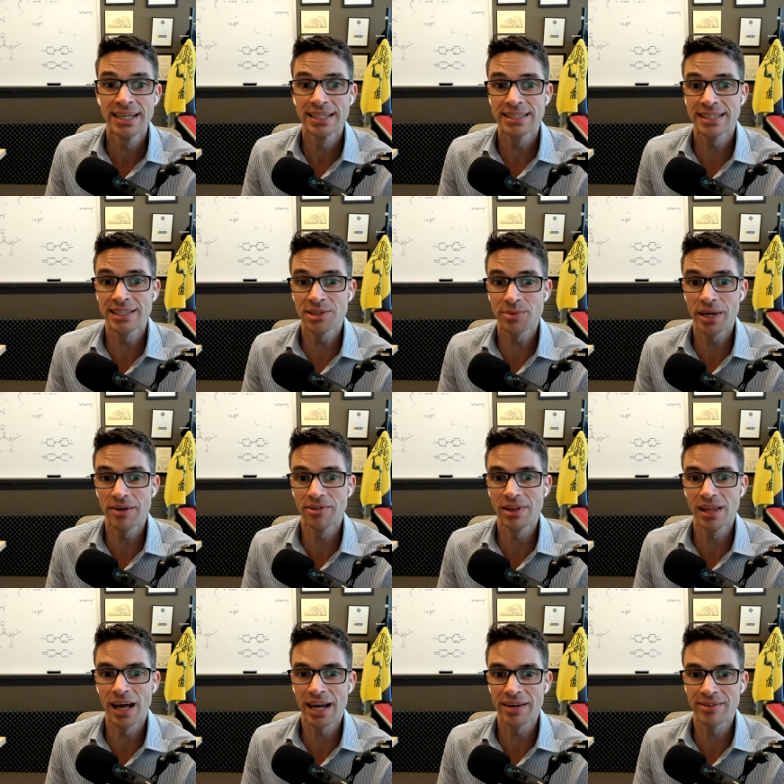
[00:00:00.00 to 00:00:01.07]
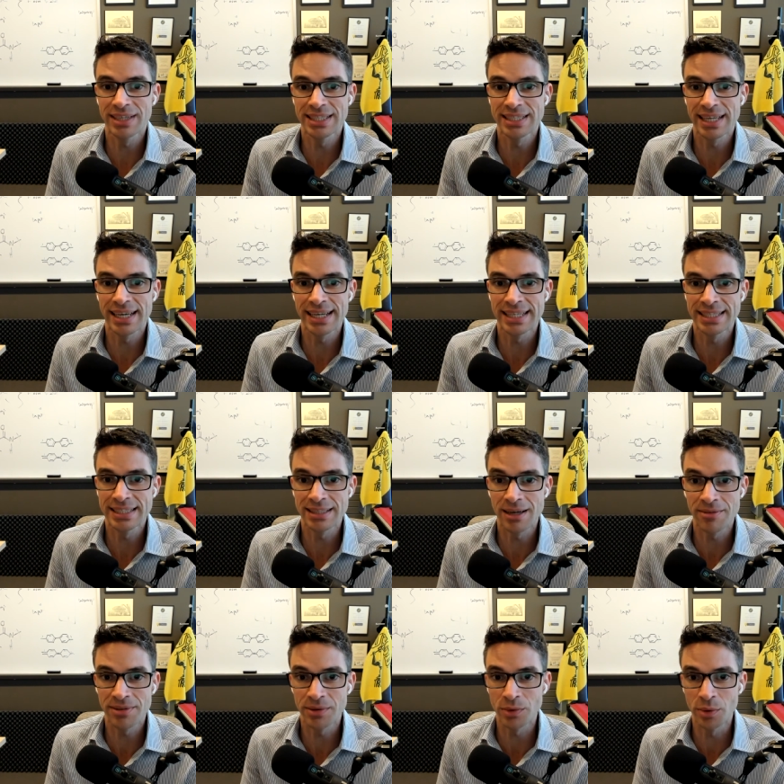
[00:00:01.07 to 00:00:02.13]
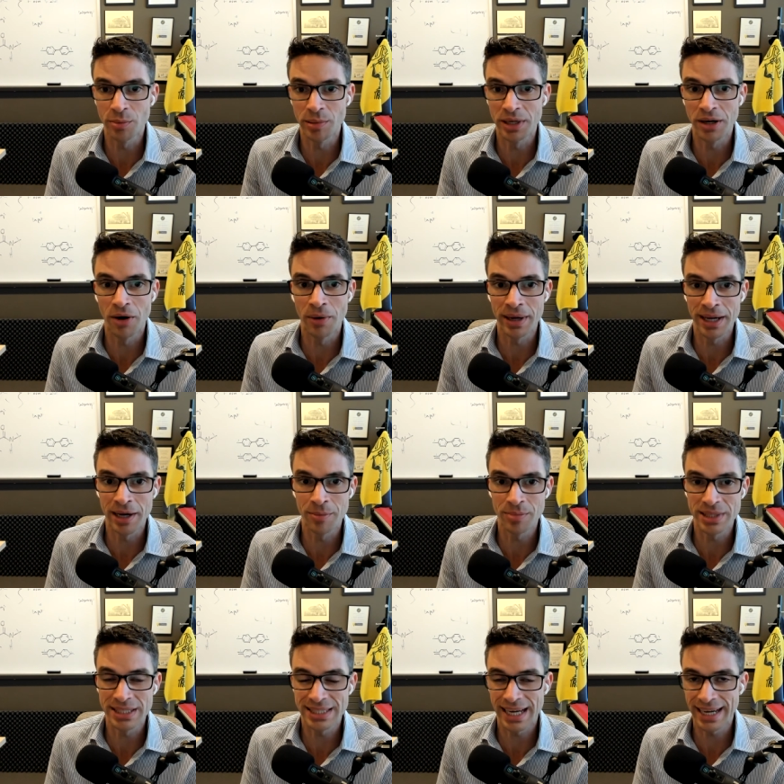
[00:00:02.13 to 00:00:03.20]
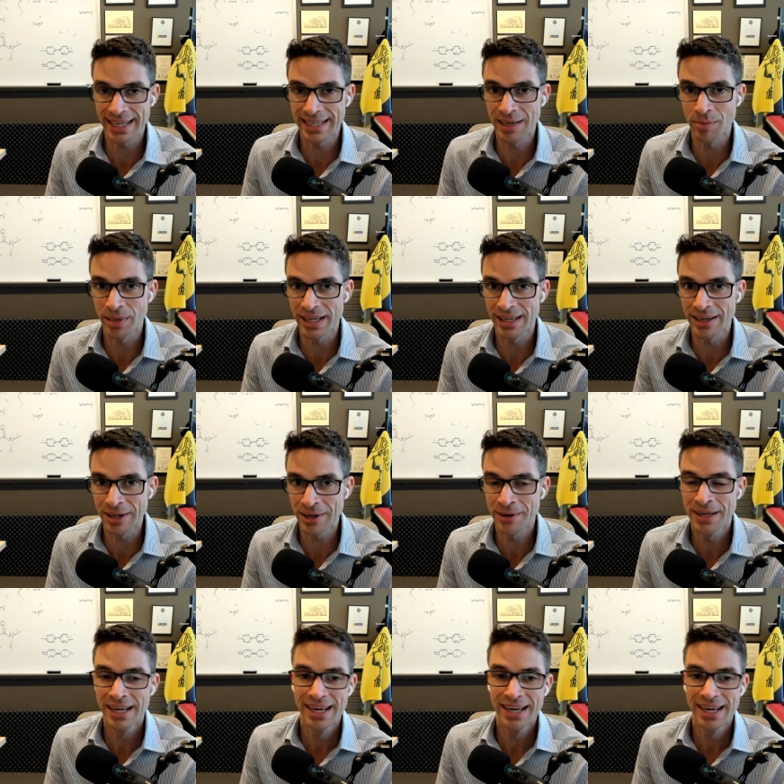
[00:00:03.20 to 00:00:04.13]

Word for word: since we have a lot of exciting stuff that will be going up this academic year.